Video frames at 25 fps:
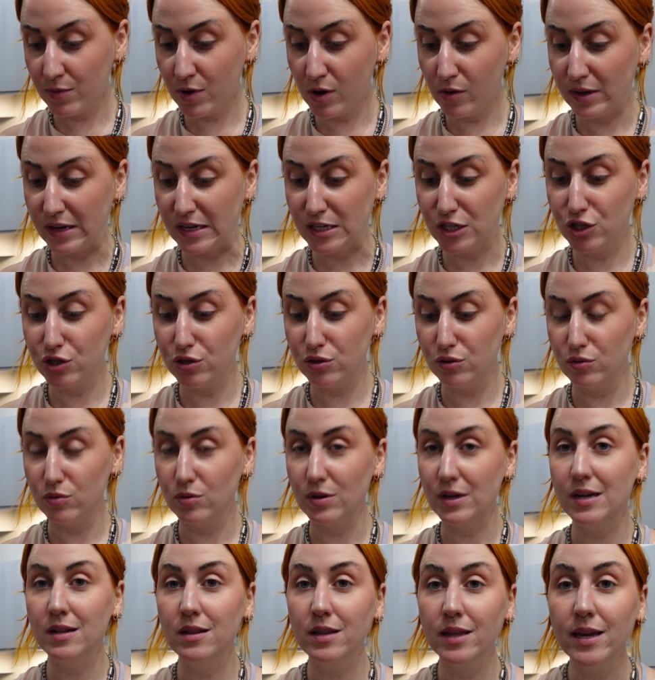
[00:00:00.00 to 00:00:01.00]
going to
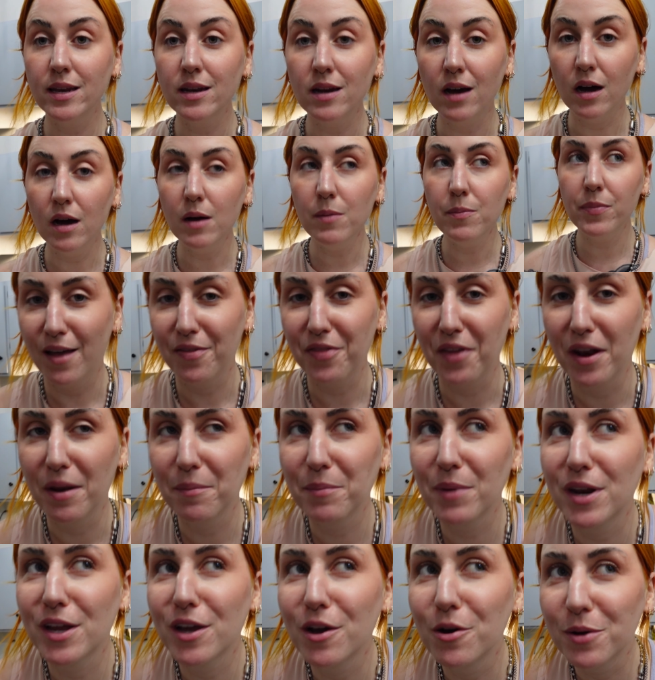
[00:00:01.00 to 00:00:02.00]
clean up and then I'm
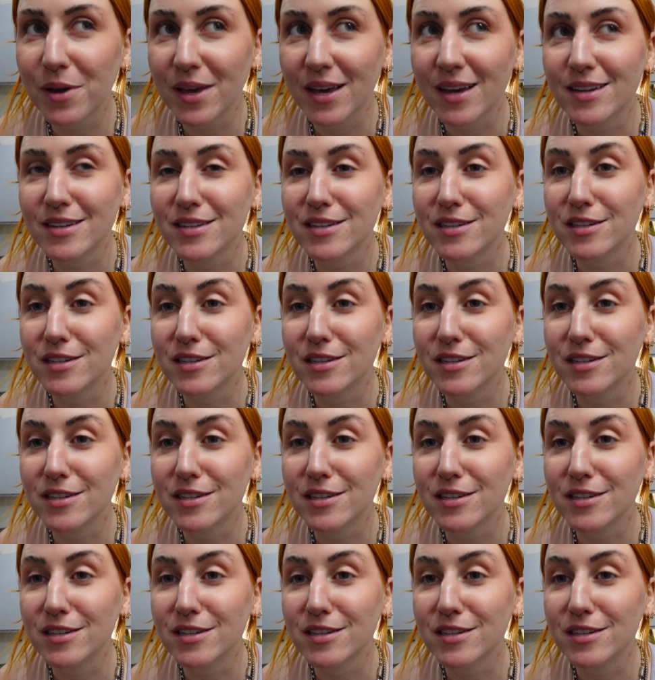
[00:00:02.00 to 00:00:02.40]
gonna go get